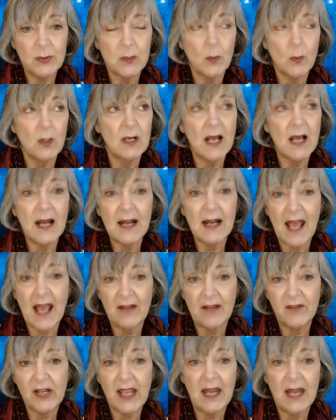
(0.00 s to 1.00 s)
We're not
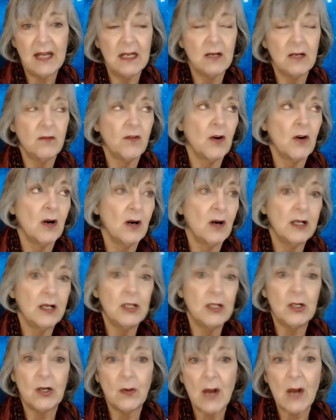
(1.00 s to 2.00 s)
advocating for,
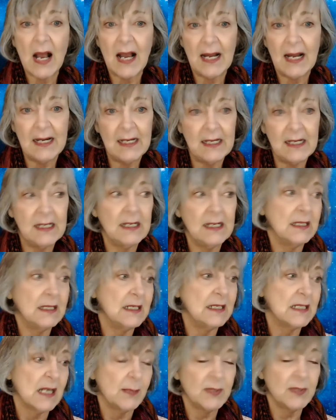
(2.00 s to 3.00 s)
hiding any
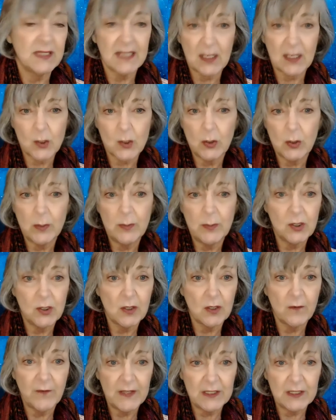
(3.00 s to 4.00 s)
type of sexual abuse or
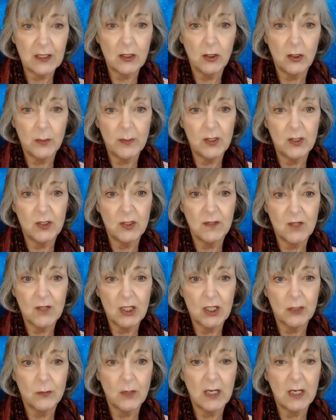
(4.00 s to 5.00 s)
physical abuse of
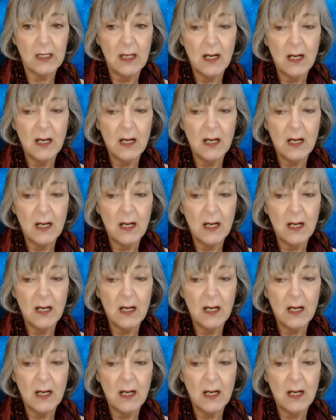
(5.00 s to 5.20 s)
children.